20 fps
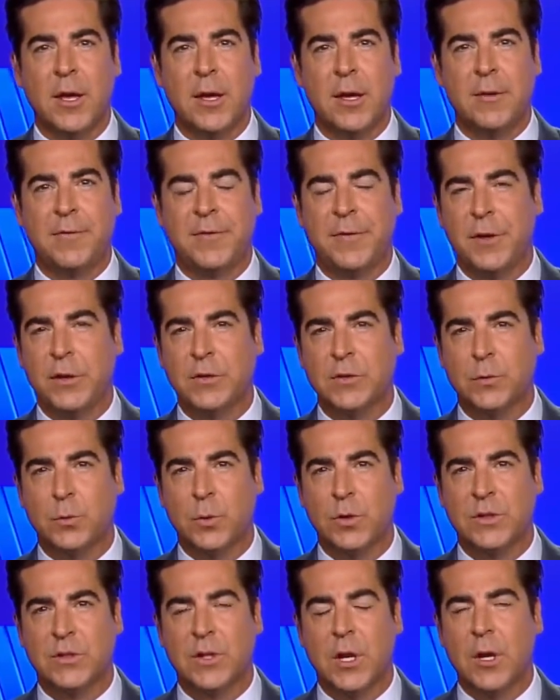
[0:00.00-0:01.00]
If this
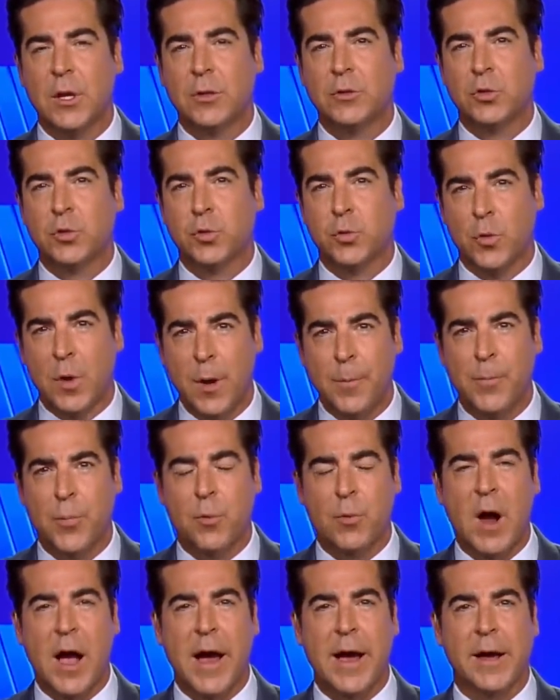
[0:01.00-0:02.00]
was Trump
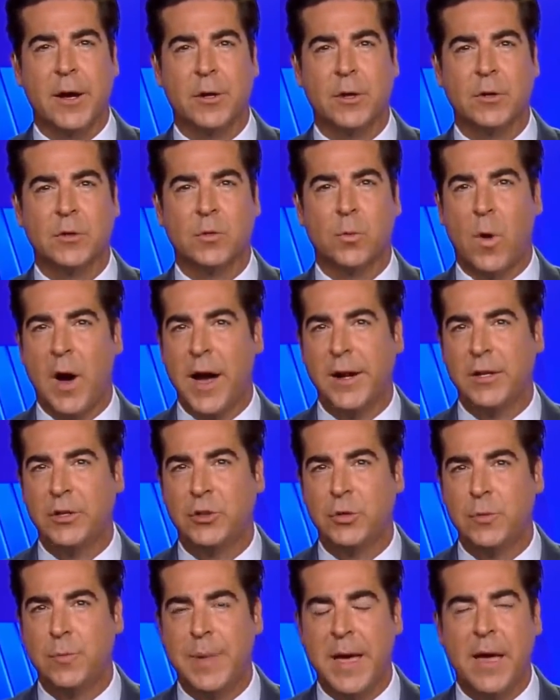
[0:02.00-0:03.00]
rioters, why
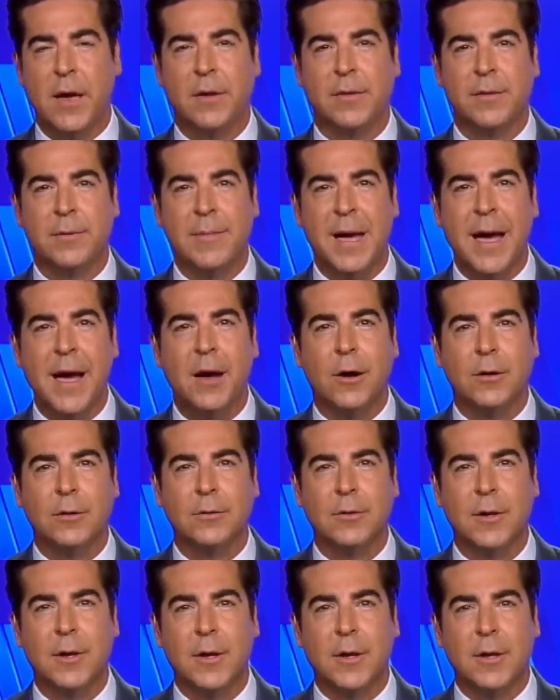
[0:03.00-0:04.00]
did you bail them
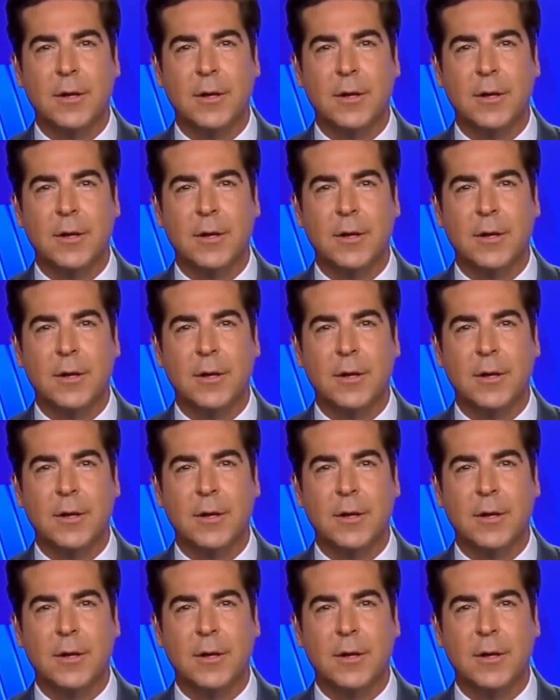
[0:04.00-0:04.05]
out?